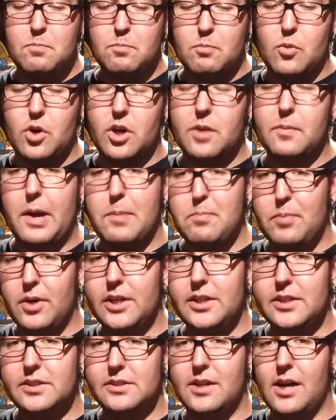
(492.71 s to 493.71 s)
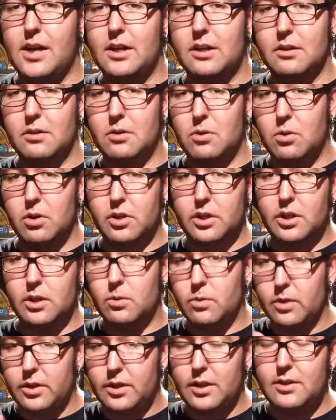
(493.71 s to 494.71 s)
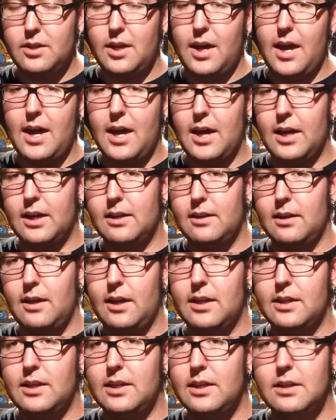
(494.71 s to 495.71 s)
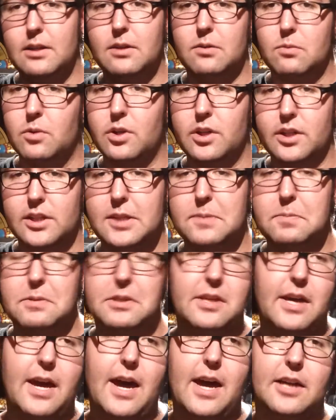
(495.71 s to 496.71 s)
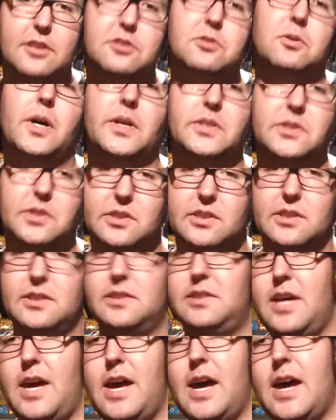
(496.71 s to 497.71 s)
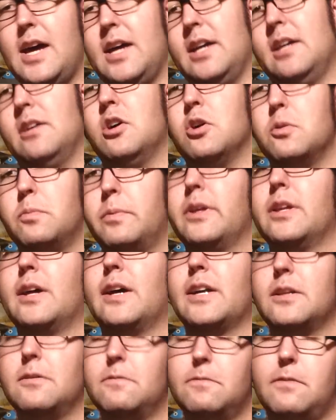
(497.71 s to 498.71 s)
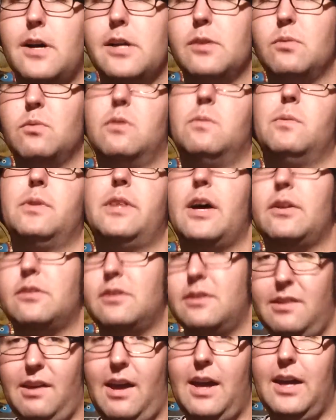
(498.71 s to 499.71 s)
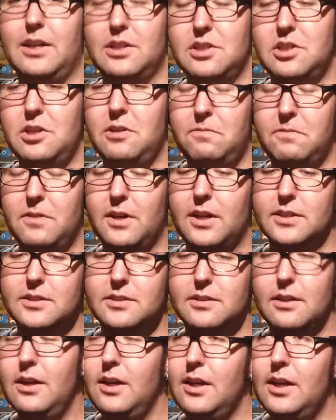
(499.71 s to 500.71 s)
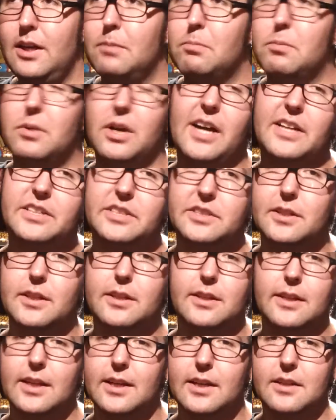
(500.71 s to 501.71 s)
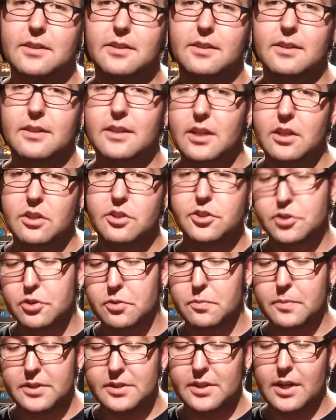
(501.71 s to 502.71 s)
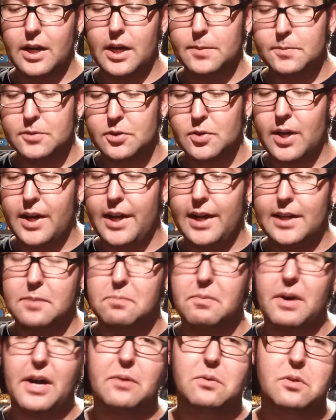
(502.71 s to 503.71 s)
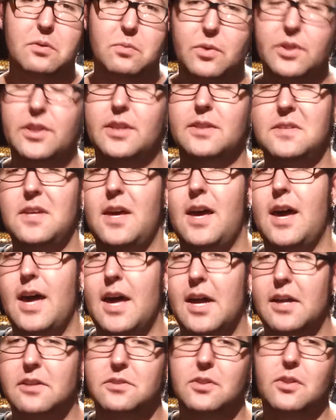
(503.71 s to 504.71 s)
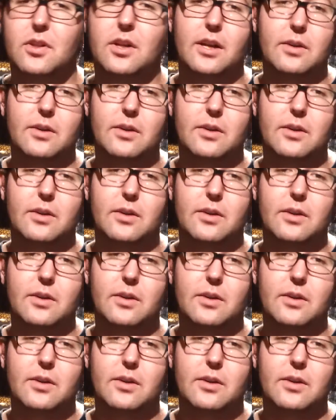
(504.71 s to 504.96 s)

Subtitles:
One of my buddies got an Orga with the tag, and he didn't want to keep the tag, so I took the tag, hoping I could find one without the tag at G-Fest. But I just didn't get into the dealer's room in time, so I had to buy one with the tag, so